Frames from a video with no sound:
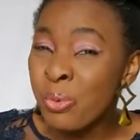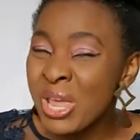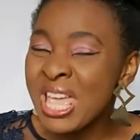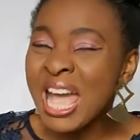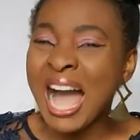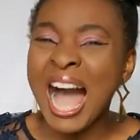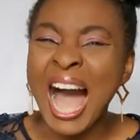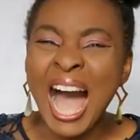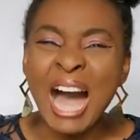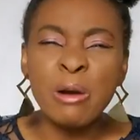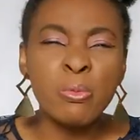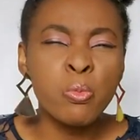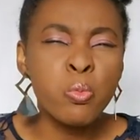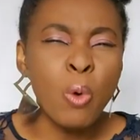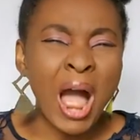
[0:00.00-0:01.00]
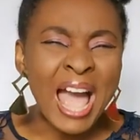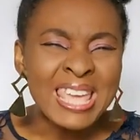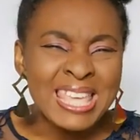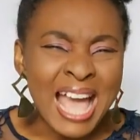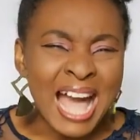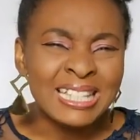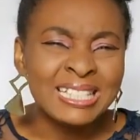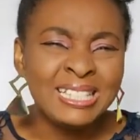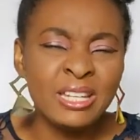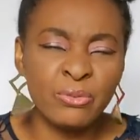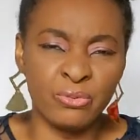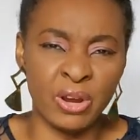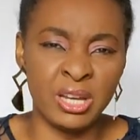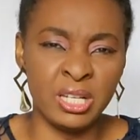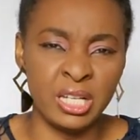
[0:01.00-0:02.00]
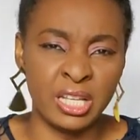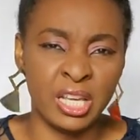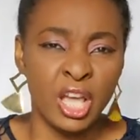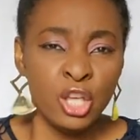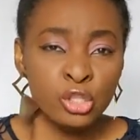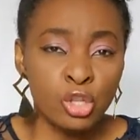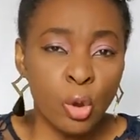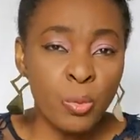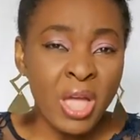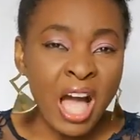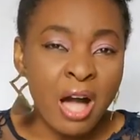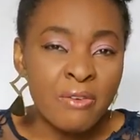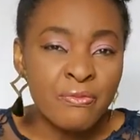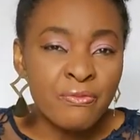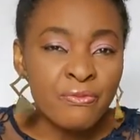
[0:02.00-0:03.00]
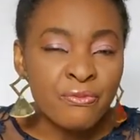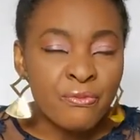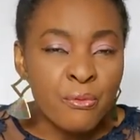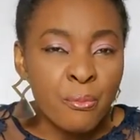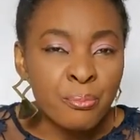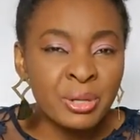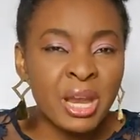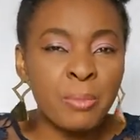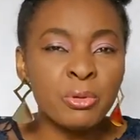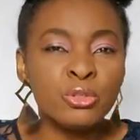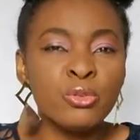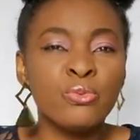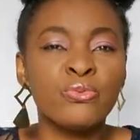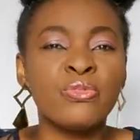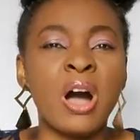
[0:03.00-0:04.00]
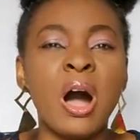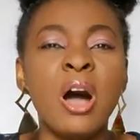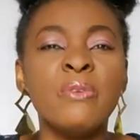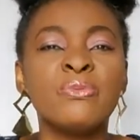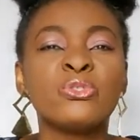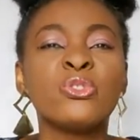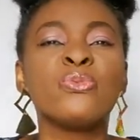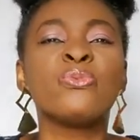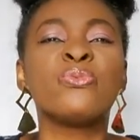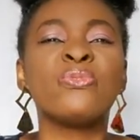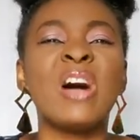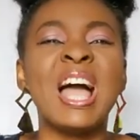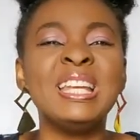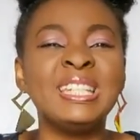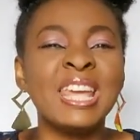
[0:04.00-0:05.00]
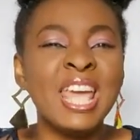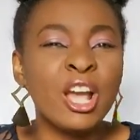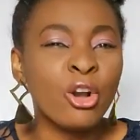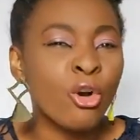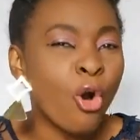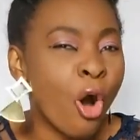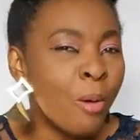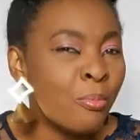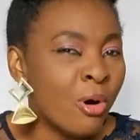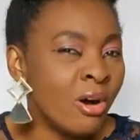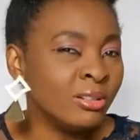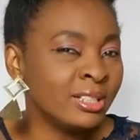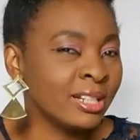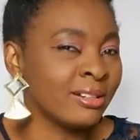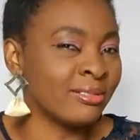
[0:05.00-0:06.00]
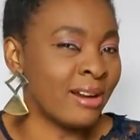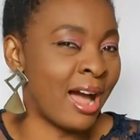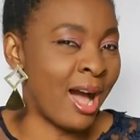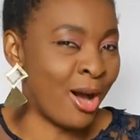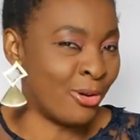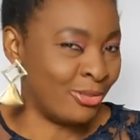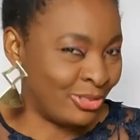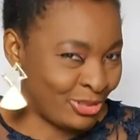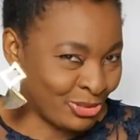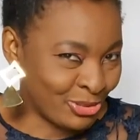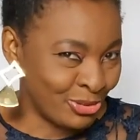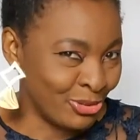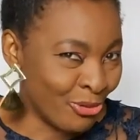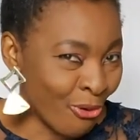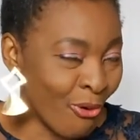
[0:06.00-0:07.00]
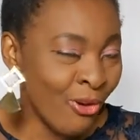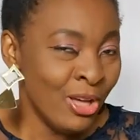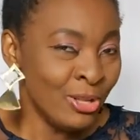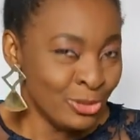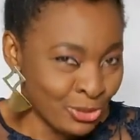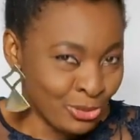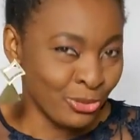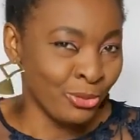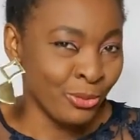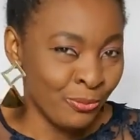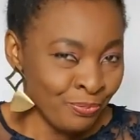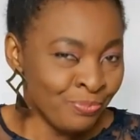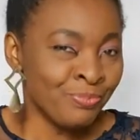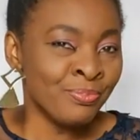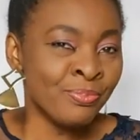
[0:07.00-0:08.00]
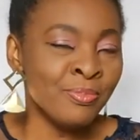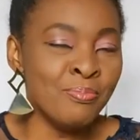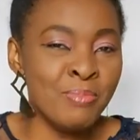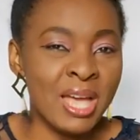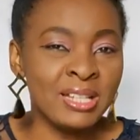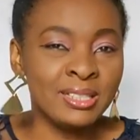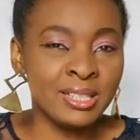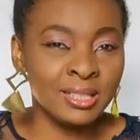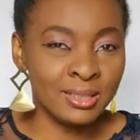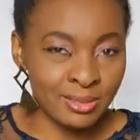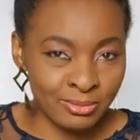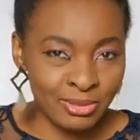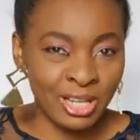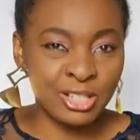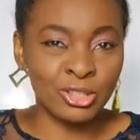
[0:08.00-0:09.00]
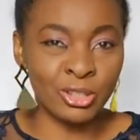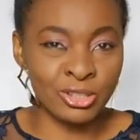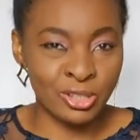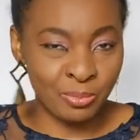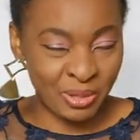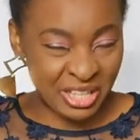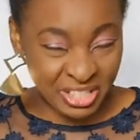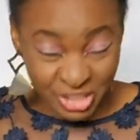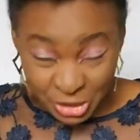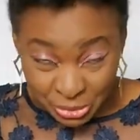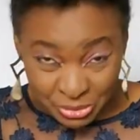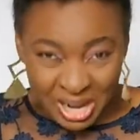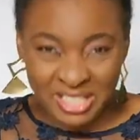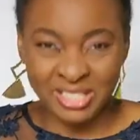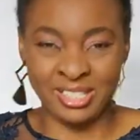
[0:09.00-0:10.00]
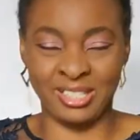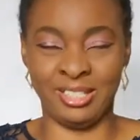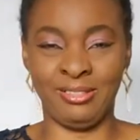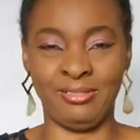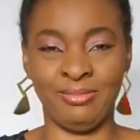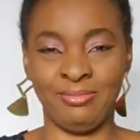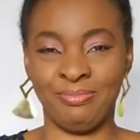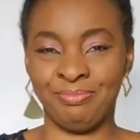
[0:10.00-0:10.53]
We are wired differently. So we have been able to find a common ground, you know, to make the relationship interesting.